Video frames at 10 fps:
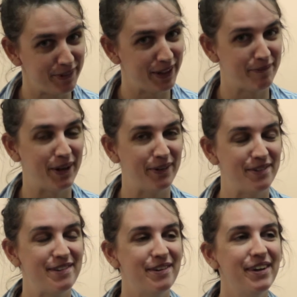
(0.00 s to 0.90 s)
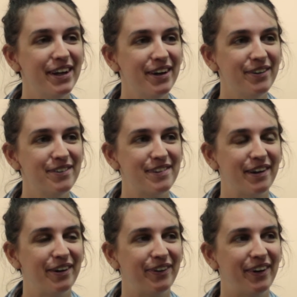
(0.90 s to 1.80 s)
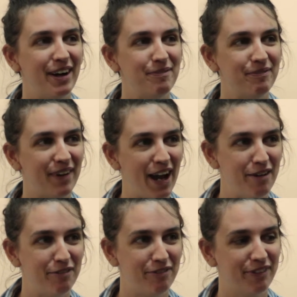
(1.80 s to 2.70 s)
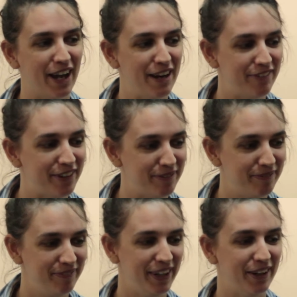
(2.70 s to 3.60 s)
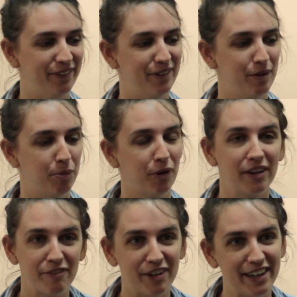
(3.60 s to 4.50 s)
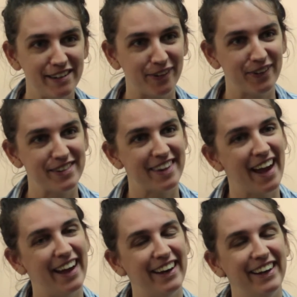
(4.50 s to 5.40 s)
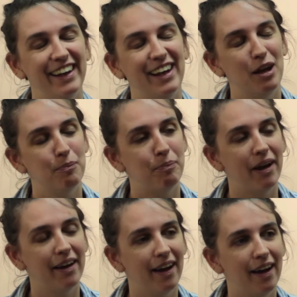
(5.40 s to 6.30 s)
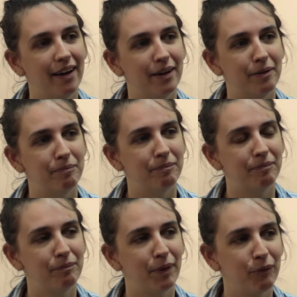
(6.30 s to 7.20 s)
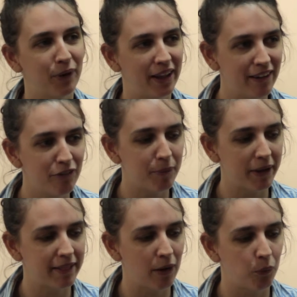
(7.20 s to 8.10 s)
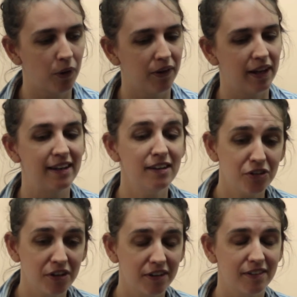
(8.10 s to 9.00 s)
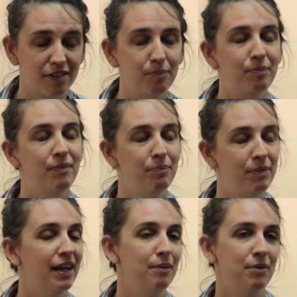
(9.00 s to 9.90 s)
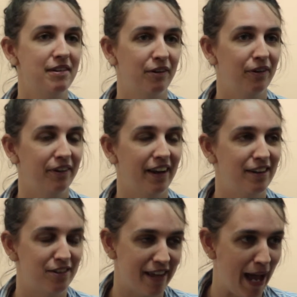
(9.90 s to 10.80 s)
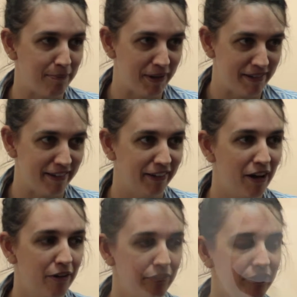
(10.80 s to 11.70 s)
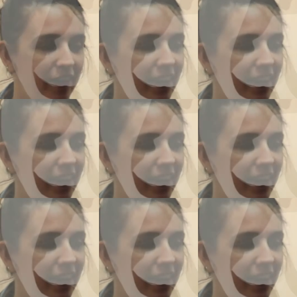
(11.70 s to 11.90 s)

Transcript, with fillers: doing in my own studio, so I have kind of a, you know, proclivity towards that. But what I love about that work, in addition to it being in a material that I just happen to love,